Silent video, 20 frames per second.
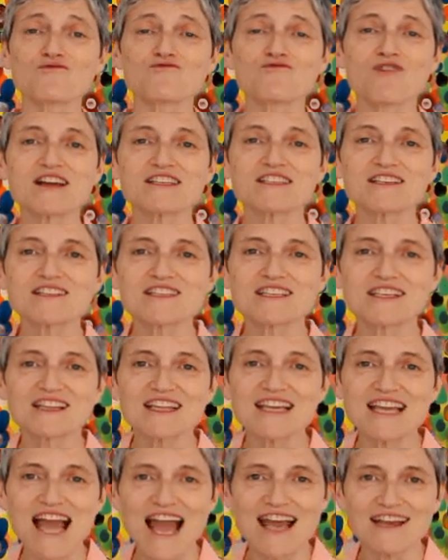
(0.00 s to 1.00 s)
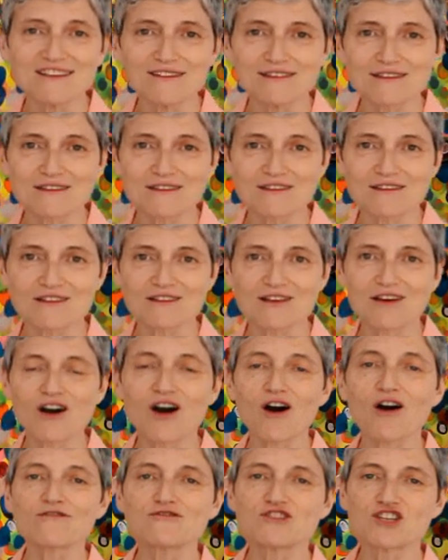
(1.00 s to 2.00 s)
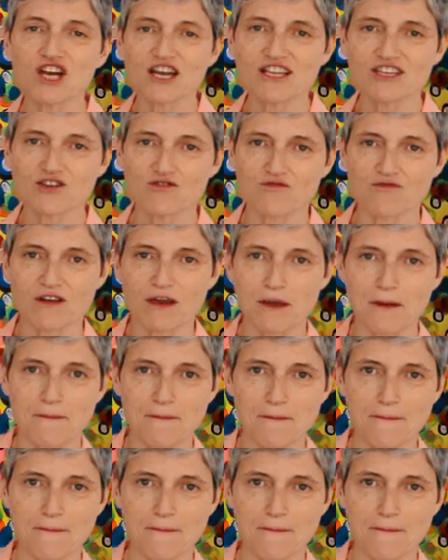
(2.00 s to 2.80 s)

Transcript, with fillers: right until the 8th of January.